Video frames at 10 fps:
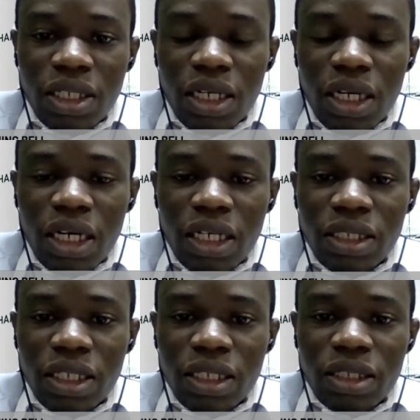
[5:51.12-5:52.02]
And
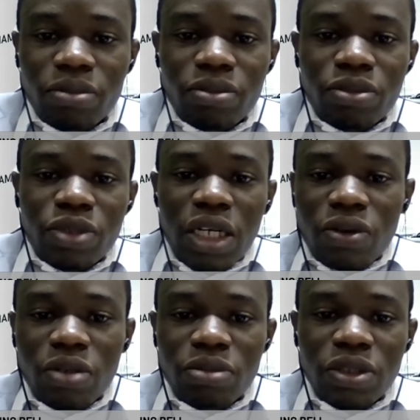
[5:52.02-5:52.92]
now
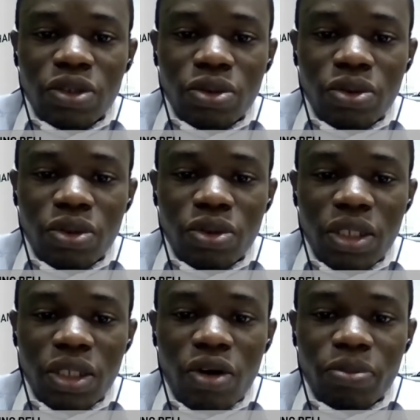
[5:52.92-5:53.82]
coming to
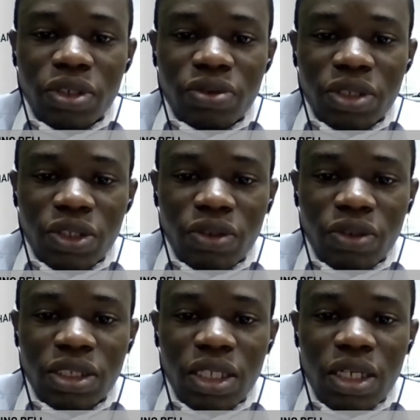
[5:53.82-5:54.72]
corporate
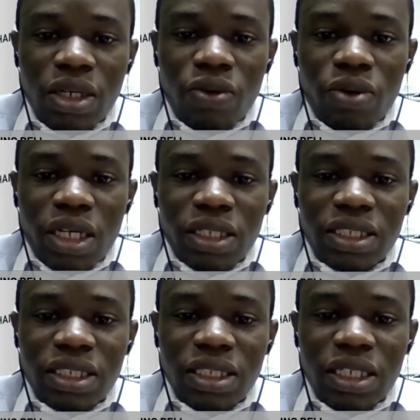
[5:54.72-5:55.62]
results, you can
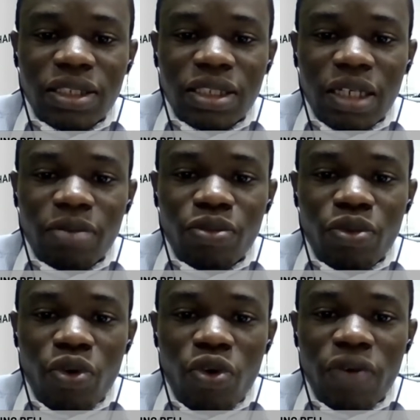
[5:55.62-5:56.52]
see that
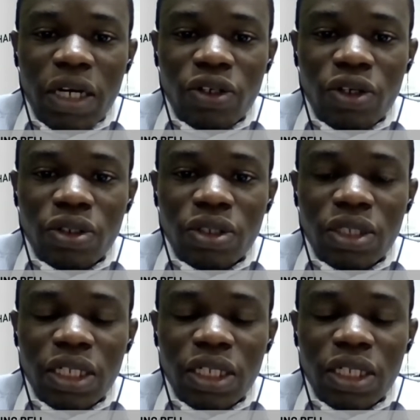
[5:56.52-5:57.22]
overall,